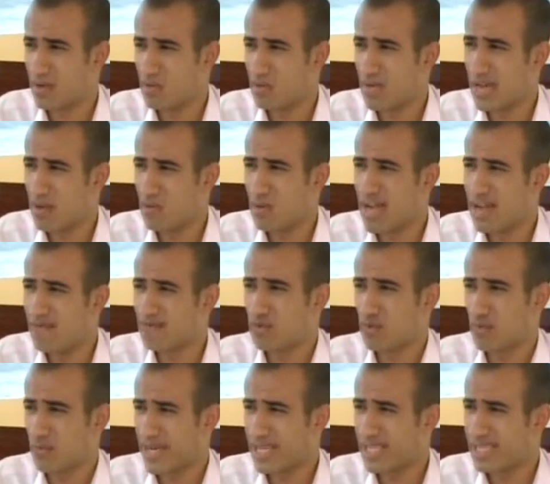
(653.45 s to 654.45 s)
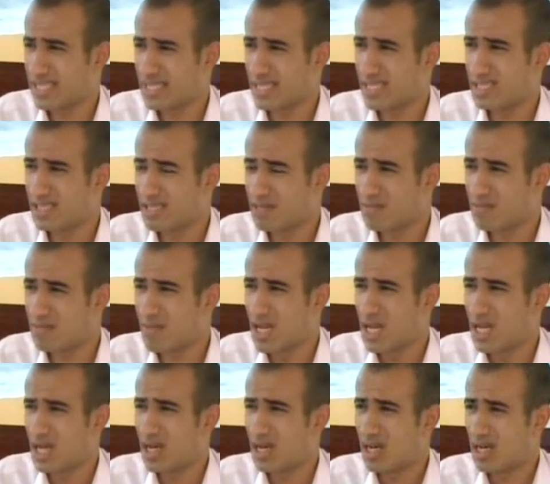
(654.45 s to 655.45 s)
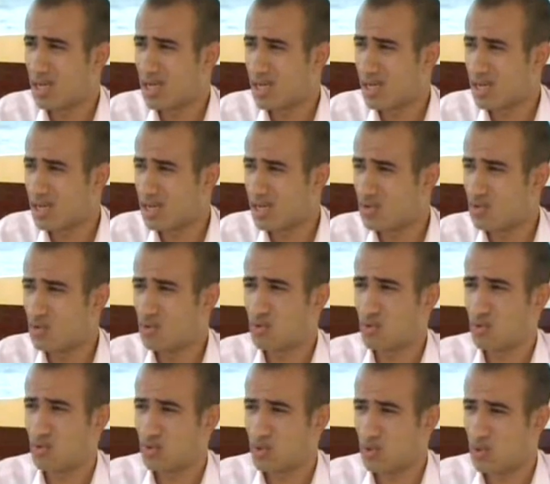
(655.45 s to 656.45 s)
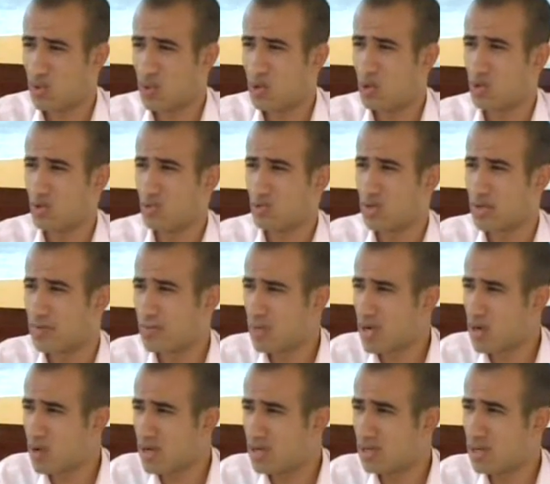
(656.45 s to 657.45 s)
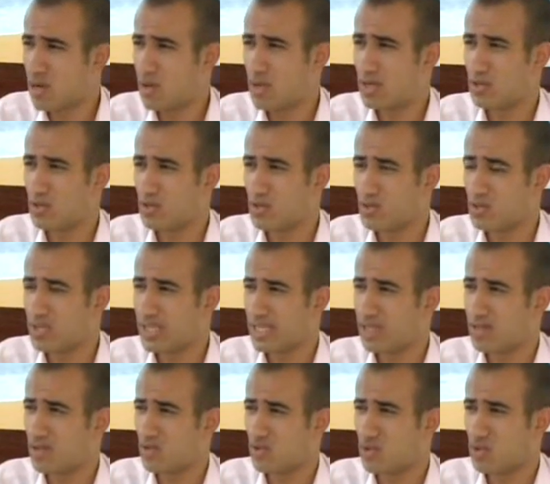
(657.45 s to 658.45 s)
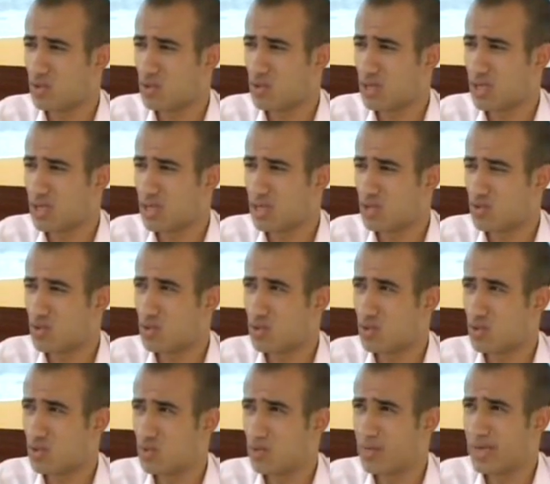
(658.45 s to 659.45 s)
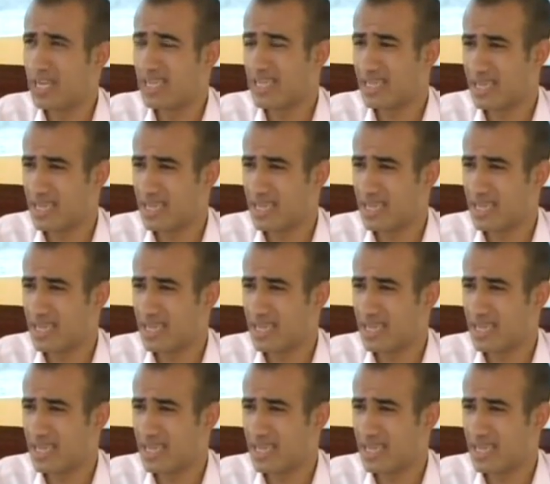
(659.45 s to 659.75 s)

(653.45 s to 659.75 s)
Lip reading: We have to build a system to empower our youth, and to build